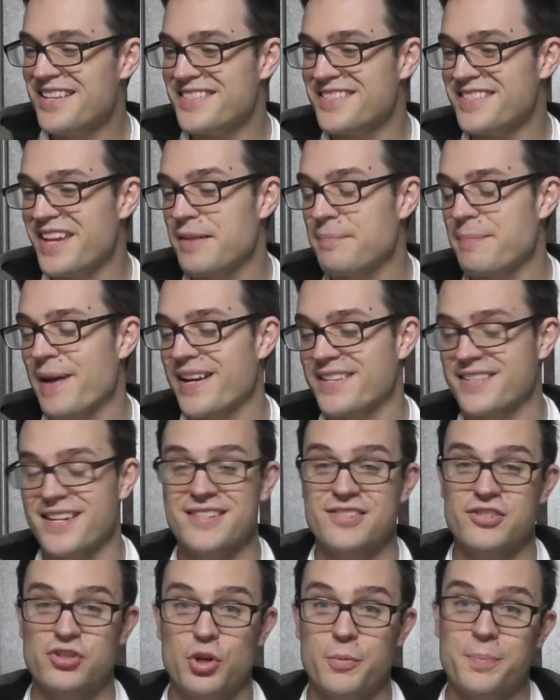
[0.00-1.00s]
Z Max
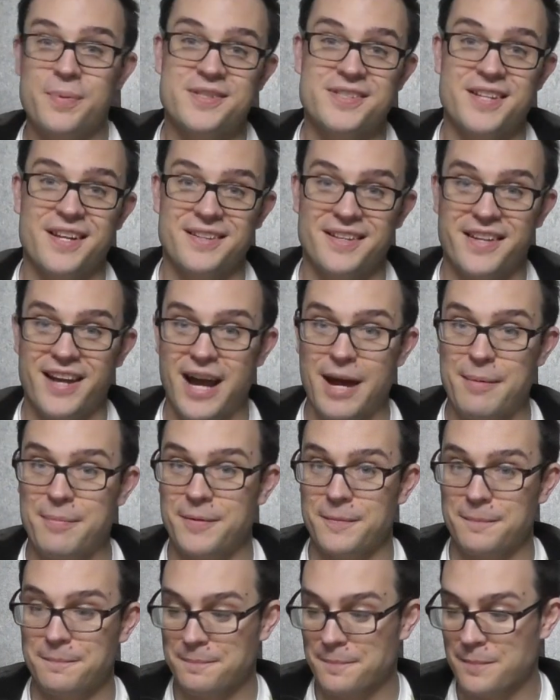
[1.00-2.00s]
has 2%
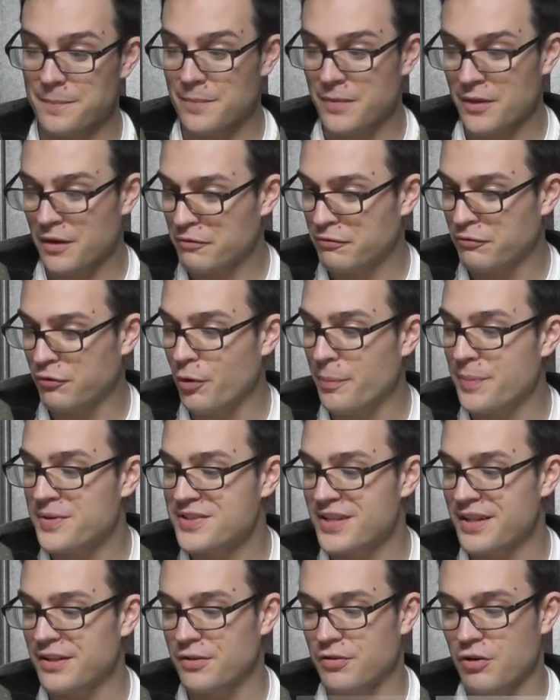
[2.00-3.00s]
carbon,
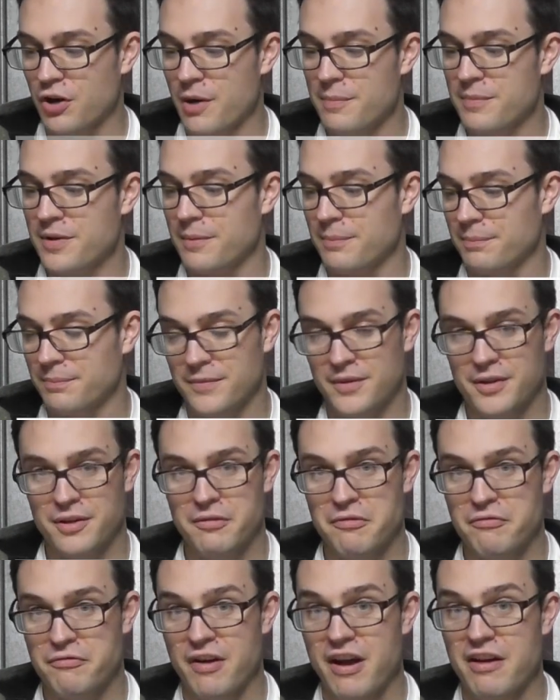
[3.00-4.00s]
4% chromium,
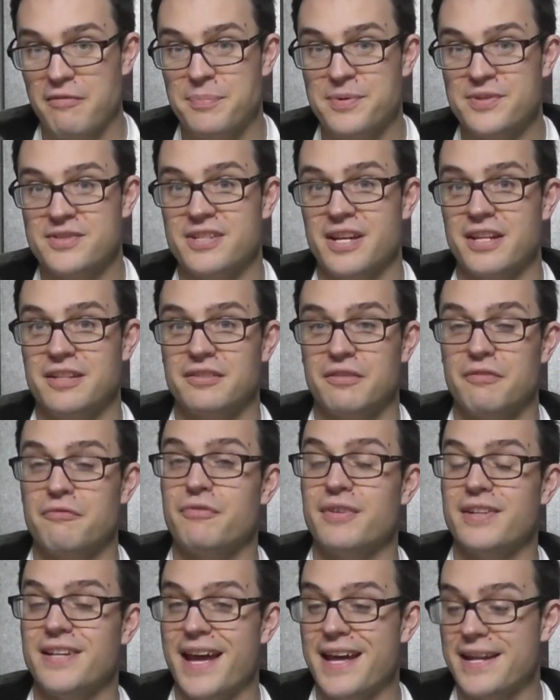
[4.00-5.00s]
5%
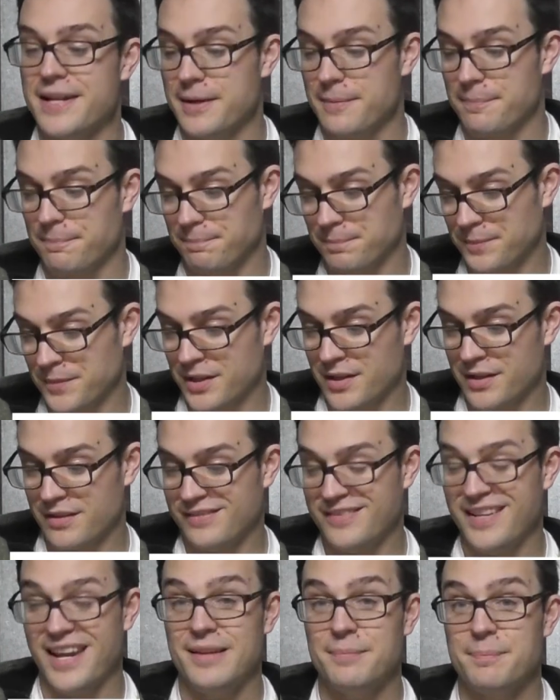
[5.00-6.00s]
vanadium,
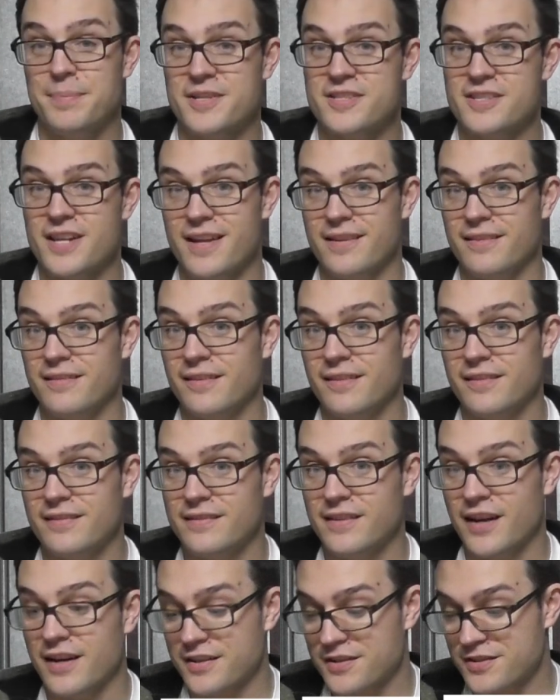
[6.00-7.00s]
10%
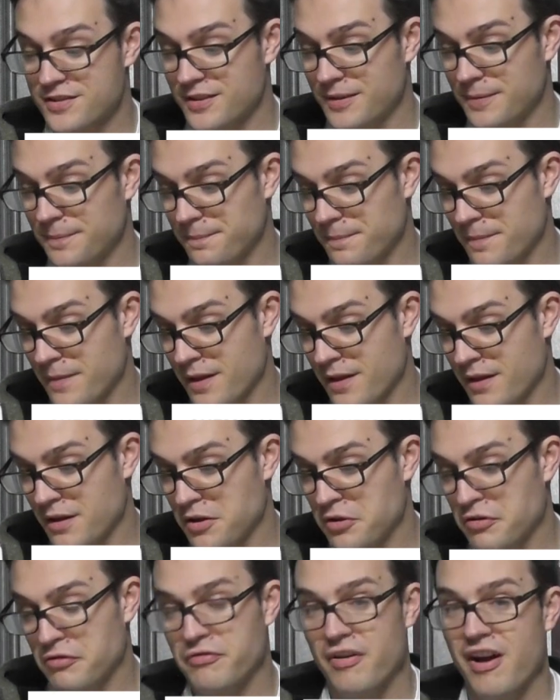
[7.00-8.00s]
tungsten,
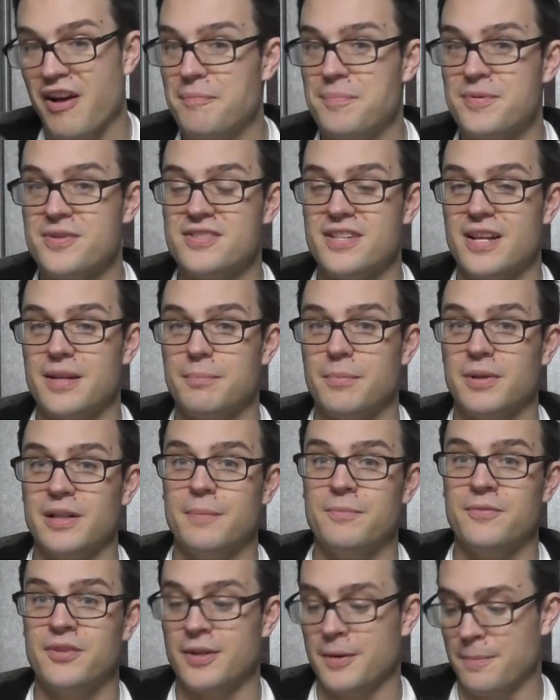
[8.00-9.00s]
5%
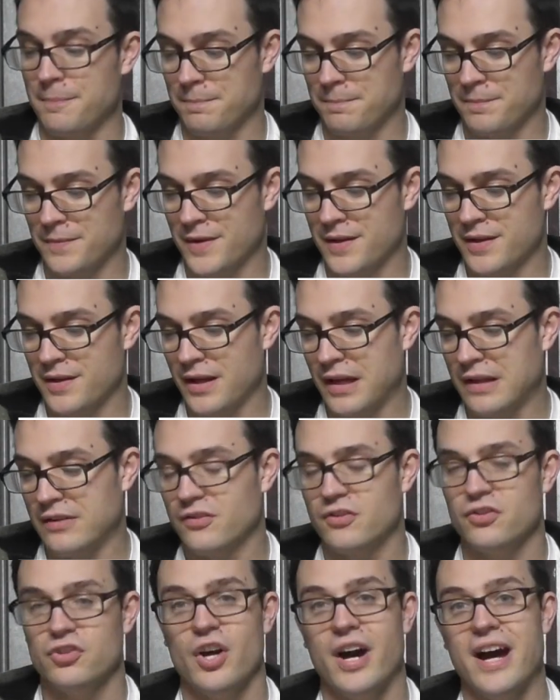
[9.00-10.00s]
molybdenum,
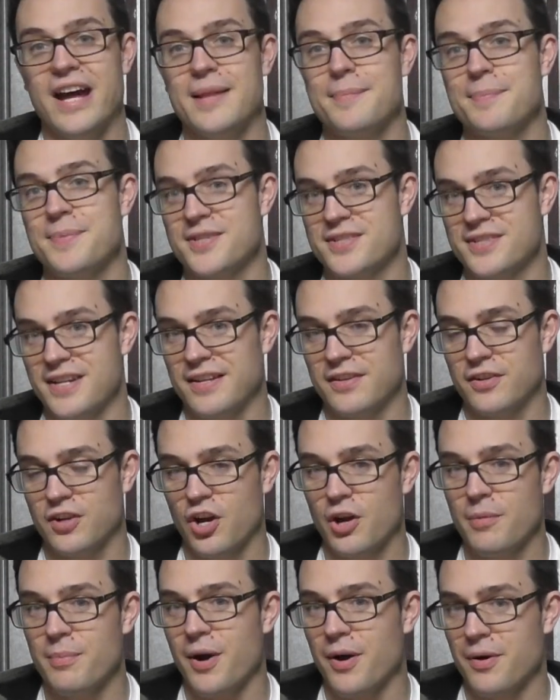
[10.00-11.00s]
and 9%
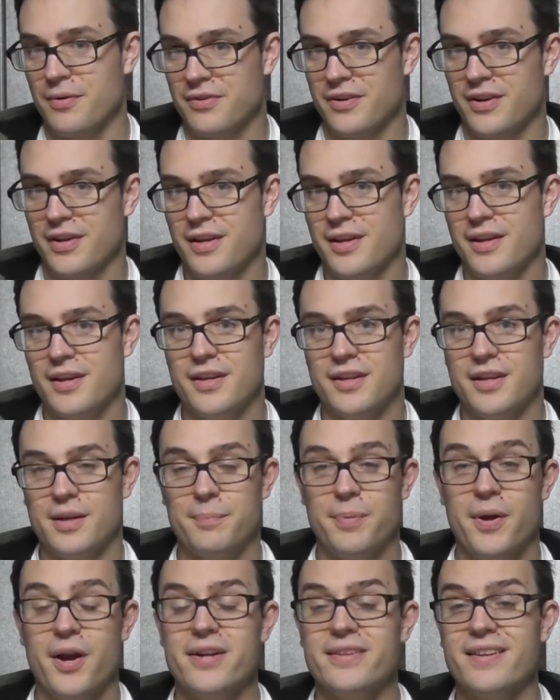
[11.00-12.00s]
cobalt.
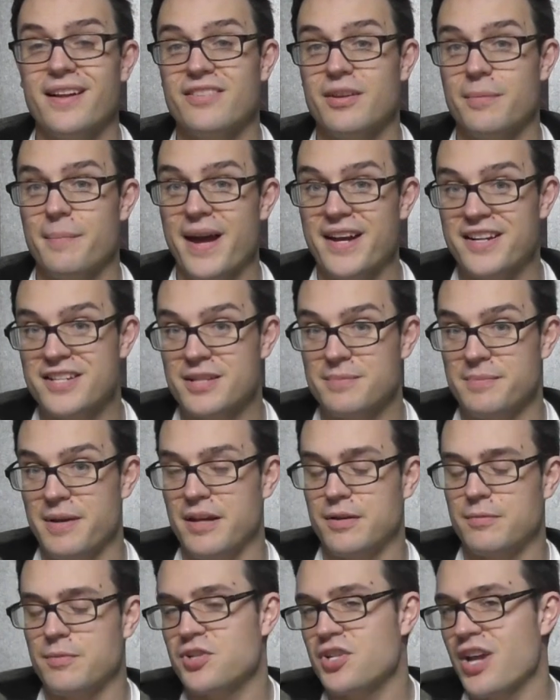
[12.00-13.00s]
Comparing that to
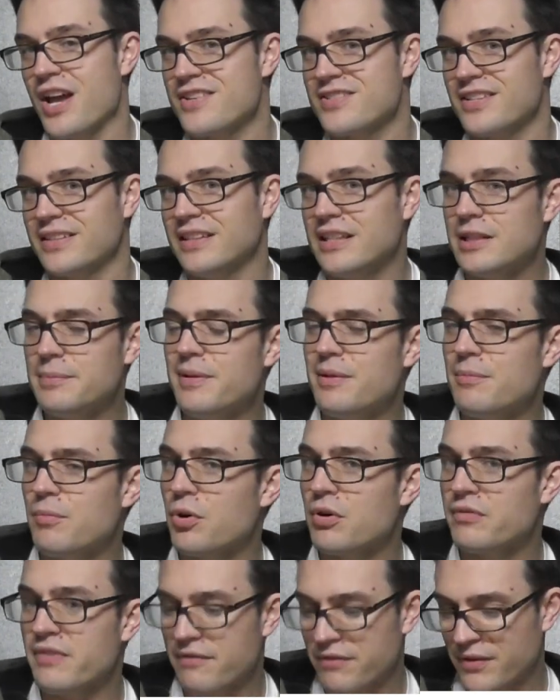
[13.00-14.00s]
MaxiMet, which has a little bit
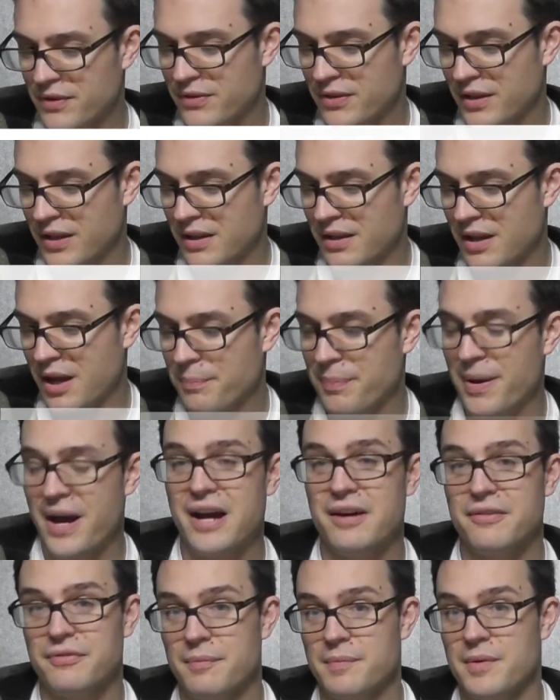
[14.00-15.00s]
more of everything
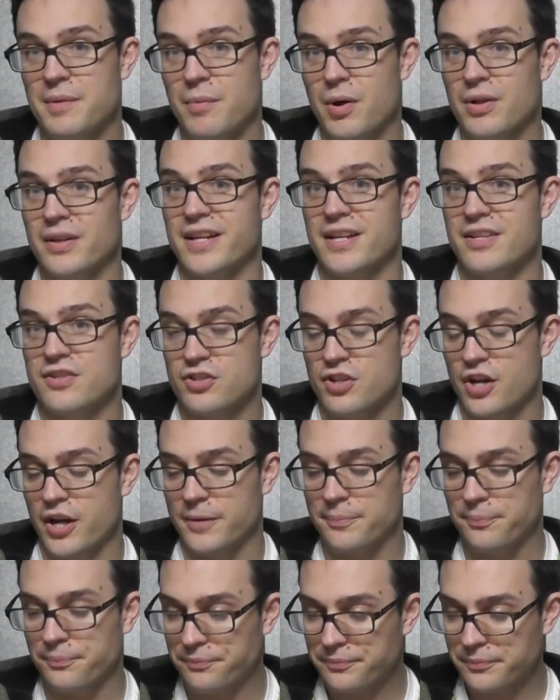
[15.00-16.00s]
apart from the moly.
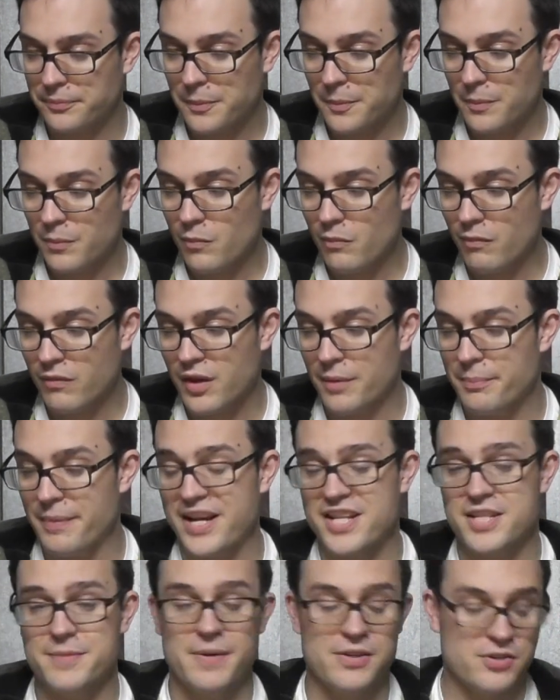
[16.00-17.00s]
So
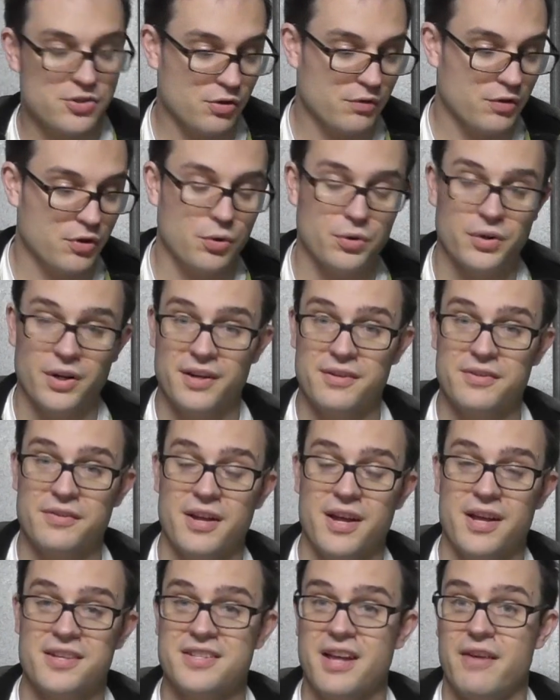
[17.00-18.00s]
MaxiMet's not
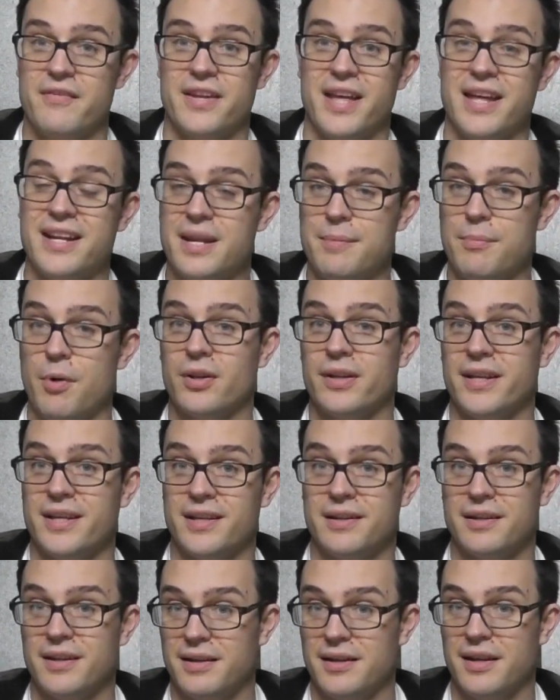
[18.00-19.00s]
recorded as having any
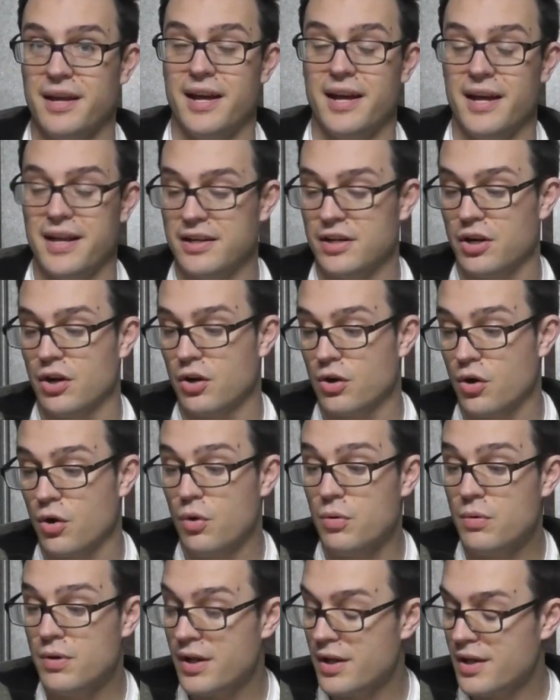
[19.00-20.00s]
moly in it at
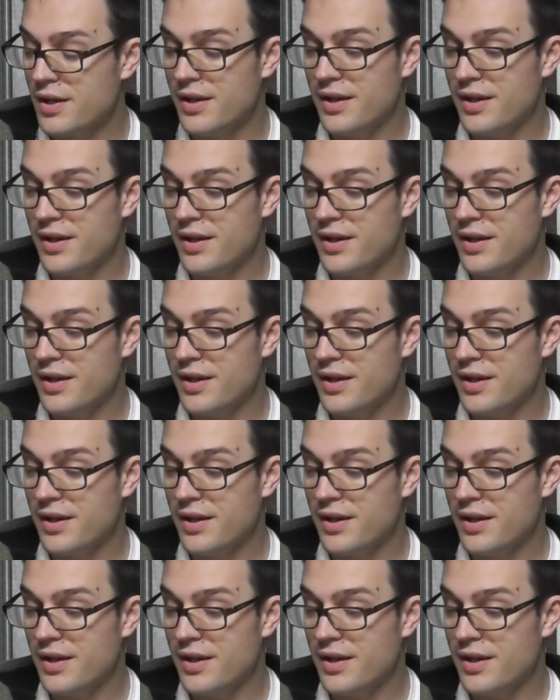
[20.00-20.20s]
all.